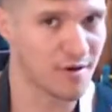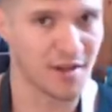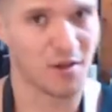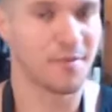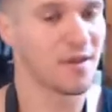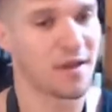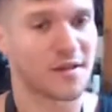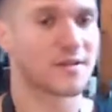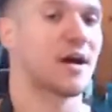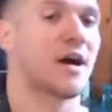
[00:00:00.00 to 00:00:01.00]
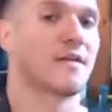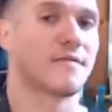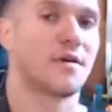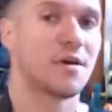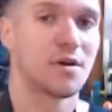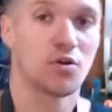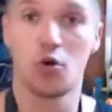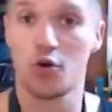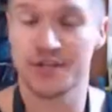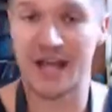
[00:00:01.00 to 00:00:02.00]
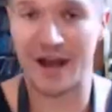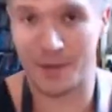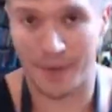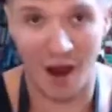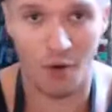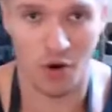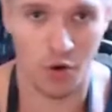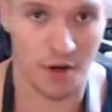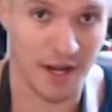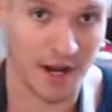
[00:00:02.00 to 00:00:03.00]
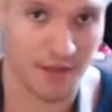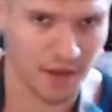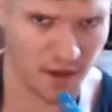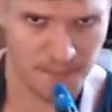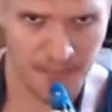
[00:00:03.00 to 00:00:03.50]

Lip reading: and it'll be like this kind of cool sounding power chord kind of thing.